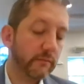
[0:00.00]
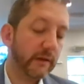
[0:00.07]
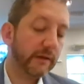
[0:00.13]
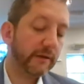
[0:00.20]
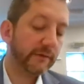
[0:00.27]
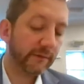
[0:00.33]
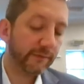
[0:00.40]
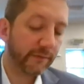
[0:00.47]

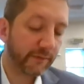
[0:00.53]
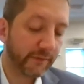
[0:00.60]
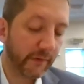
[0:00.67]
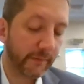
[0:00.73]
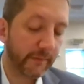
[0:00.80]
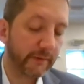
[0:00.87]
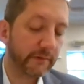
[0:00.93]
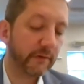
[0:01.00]
It is a
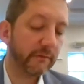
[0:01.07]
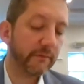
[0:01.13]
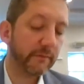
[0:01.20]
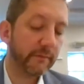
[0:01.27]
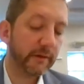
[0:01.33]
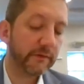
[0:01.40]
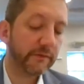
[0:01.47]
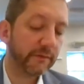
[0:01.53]
fulfillment of the
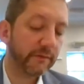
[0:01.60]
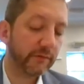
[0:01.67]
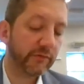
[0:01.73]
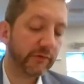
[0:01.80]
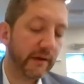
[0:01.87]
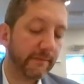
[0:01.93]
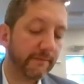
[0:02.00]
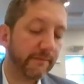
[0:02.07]
mitzvah of
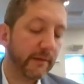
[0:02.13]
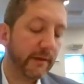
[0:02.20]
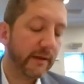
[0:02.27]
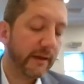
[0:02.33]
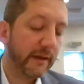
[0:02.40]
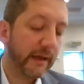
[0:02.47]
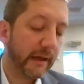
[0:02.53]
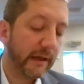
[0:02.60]
Hashem.
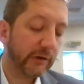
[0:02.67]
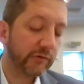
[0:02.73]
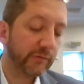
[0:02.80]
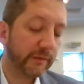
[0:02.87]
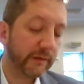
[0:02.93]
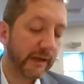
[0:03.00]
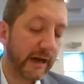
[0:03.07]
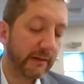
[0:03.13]
Elj
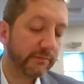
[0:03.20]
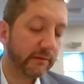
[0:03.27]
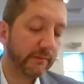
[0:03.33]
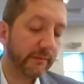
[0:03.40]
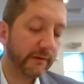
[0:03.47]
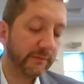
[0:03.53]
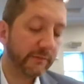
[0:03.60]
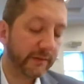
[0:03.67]

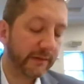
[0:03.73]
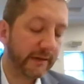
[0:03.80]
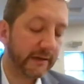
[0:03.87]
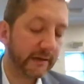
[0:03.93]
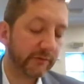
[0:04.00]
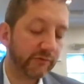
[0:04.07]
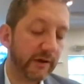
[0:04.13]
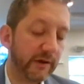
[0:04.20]
mekablim es pnei
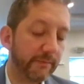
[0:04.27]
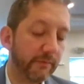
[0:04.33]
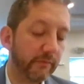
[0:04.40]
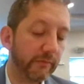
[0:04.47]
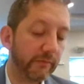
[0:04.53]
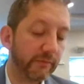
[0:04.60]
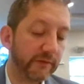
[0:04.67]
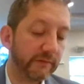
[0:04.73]
Hashem, but
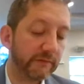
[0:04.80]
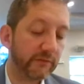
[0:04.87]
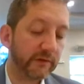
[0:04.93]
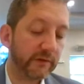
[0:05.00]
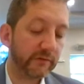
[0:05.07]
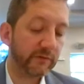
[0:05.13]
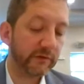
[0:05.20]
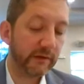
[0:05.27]
we receive
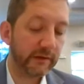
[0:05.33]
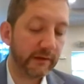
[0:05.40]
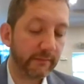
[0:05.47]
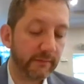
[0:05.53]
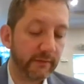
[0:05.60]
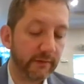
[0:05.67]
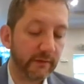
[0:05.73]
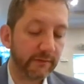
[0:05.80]

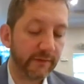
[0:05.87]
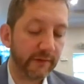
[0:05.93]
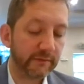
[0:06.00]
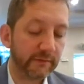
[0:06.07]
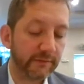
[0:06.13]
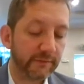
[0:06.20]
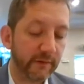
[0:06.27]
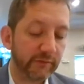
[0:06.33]
the face
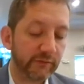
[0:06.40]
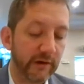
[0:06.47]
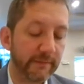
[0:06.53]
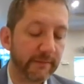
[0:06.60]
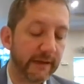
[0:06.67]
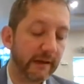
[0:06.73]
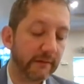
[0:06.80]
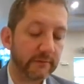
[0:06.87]
of Hashem,
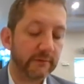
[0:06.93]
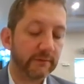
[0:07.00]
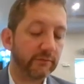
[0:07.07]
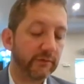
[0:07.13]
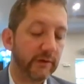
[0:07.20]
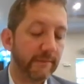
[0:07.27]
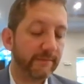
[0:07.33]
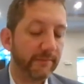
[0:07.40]
the countenance of
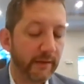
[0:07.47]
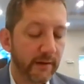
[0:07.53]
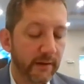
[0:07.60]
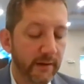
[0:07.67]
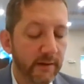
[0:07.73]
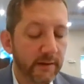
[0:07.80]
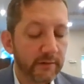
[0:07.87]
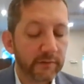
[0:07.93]
Hashem.
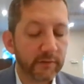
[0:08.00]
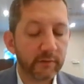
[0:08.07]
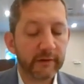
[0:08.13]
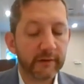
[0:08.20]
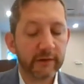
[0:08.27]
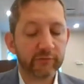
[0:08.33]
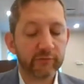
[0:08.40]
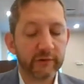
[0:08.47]
Zo
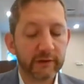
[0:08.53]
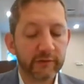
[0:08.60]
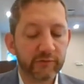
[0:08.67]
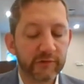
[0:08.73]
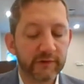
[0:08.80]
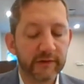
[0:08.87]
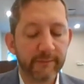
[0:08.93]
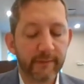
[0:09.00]
kesher
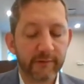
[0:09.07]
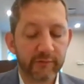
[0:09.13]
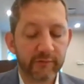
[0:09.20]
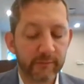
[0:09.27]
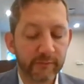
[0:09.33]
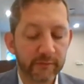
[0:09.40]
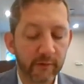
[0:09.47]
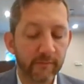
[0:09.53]
ishim Hashem.
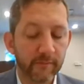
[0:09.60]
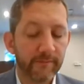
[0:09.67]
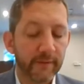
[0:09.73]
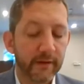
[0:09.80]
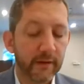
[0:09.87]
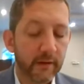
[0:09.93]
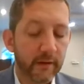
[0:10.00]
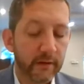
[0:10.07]
So
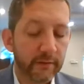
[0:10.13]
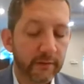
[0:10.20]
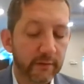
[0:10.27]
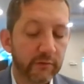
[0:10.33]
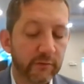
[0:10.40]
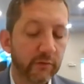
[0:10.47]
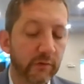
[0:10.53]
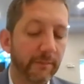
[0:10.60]
the
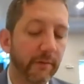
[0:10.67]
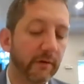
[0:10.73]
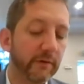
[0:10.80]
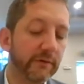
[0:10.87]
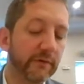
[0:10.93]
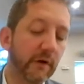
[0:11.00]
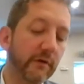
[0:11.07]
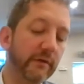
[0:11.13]
two
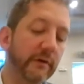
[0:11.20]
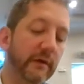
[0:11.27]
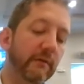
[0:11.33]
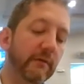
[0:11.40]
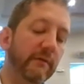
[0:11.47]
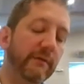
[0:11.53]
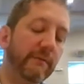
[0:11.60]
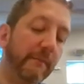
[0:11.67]
components are the
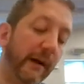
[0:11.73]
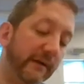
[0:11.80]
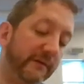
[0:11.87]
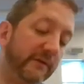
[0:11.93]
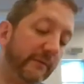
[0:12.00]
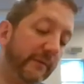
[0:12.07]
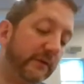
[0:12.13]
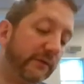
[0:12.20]

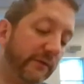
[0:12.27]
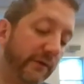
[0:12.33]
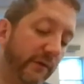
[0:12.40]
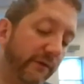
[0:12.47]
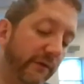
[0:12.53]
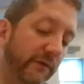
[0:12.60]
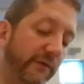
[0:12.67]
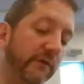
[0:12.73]
ma'aseh mitzvah, the
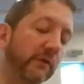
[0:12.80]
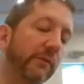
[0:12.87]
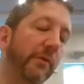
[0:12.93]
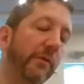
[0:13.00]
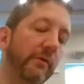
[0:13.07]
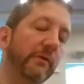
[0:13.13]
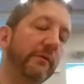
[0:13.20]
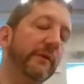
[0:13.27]
physical
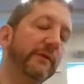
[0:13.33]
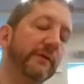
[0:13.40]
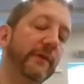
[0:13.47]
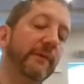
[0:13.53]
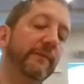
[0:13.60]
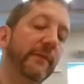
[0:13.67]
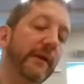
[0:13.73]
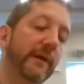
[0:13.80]
component
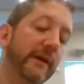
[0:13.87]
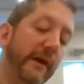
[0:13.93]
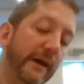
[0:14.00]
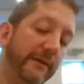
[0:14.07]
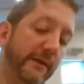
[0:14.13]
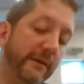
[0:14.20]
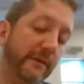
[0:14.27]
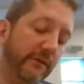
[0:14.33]
mitzvah,
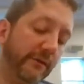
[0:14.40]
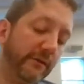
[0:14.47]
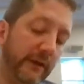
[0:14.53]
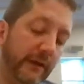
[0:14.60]
and then there's